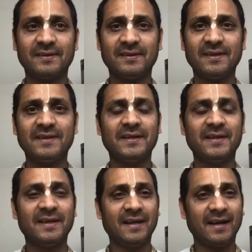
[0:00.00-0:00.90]
right?
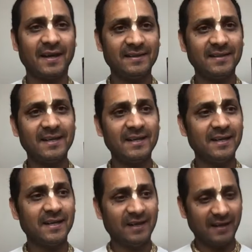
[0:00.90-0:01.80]
And then
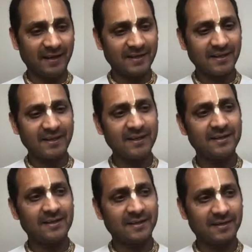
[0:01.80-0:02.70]
at the
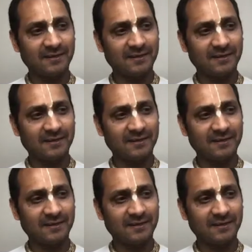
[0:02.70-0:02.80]
end,